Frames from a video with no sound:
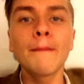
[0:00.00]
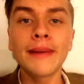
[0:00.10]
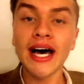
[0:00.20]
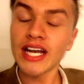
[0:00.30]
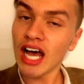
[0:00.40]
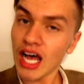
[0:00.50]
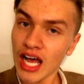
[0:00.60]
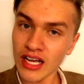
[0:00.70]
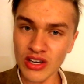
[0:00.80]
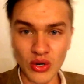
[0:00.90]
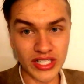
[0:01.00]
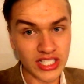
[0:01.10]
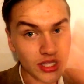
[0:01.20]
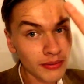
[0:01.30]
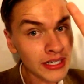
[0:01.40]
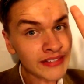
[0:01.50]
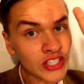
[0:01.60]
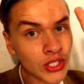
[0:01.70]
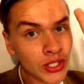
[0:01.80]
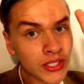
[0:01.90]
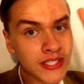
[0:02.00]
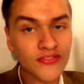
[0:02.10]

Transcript: But according to the previews